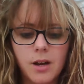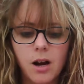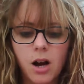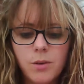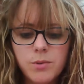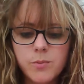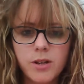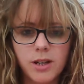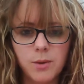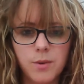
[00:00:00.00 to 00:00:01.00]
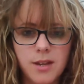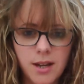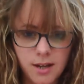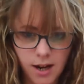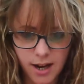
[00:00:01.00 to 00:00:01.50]
I was working
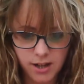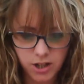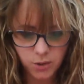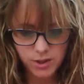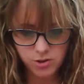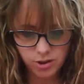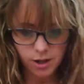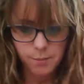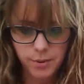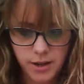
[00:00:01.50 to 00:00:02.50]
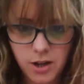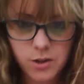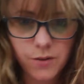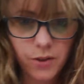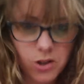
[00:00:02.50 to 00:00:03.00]
within an equestrian company
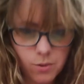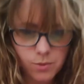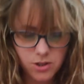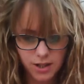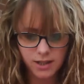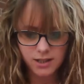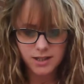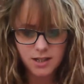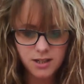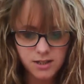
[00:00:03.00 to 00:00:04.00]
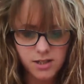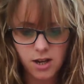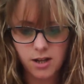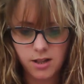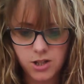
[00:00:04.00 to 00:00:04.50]
whose future was looking a little
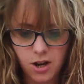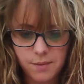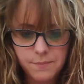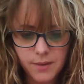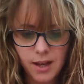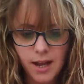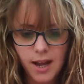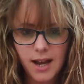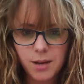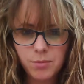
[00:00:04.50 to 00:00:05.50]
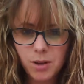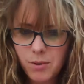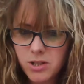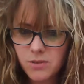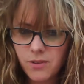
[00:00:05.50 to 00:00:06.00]
uncertain at the time, and my
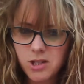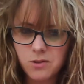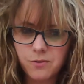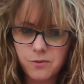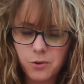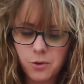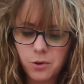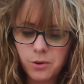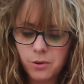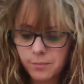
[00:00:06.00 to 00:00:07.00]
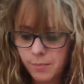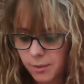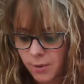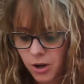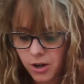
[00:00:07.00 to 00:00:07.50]
motivation for
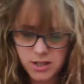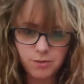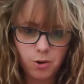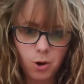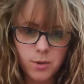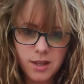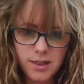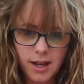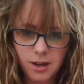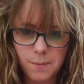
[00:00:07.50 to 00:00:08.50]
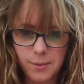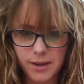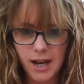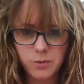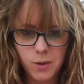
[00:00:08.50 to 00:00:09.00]
my marketing role within that
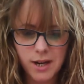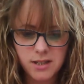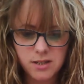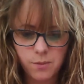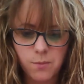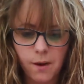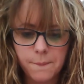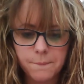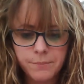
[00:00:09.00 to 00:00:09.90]
company had waned somewhat.